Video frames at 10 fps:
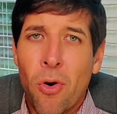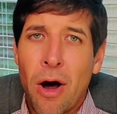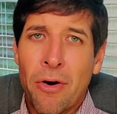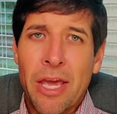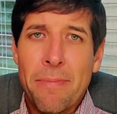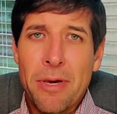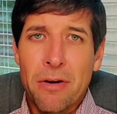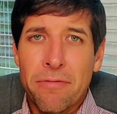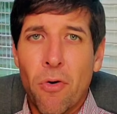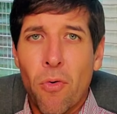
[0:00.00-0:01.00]
I'll keep you
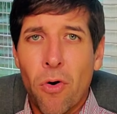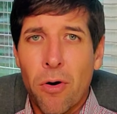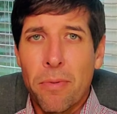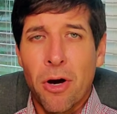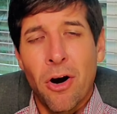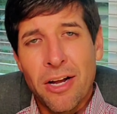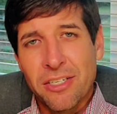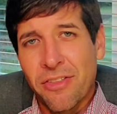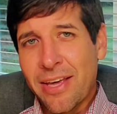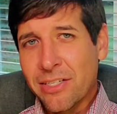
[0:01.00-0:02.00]
informed. Lots
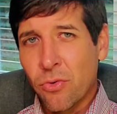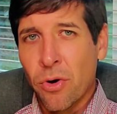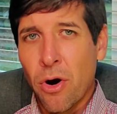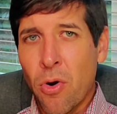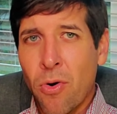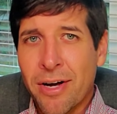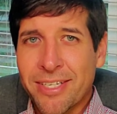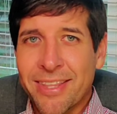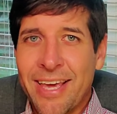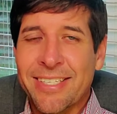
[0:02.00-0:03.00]
of things going on, lots
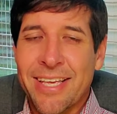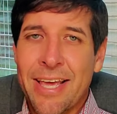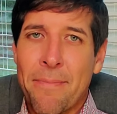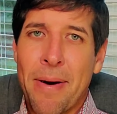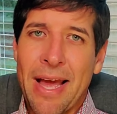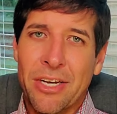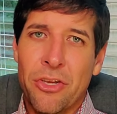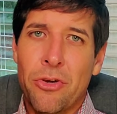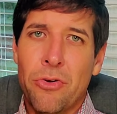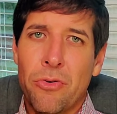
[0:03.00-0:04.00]
of things that impact
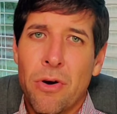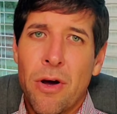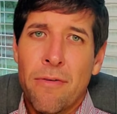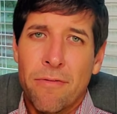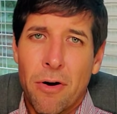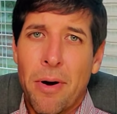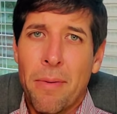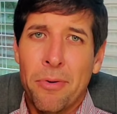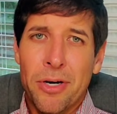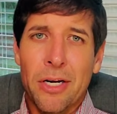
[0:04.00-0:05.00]
you from a
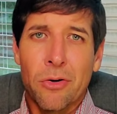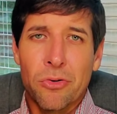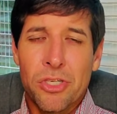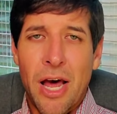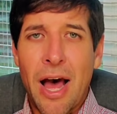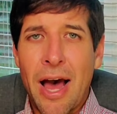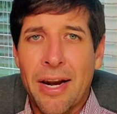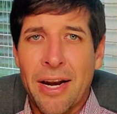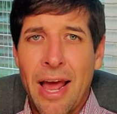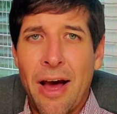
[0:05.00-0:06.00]
political side
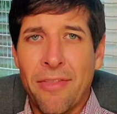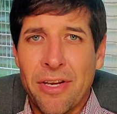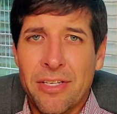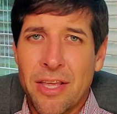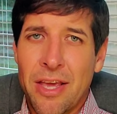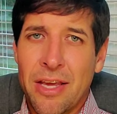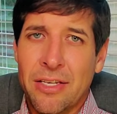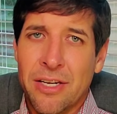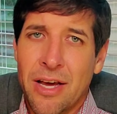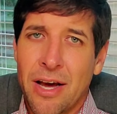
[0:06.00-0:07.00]
and how these
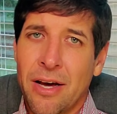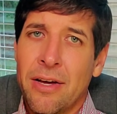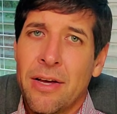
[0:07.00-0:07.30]
things are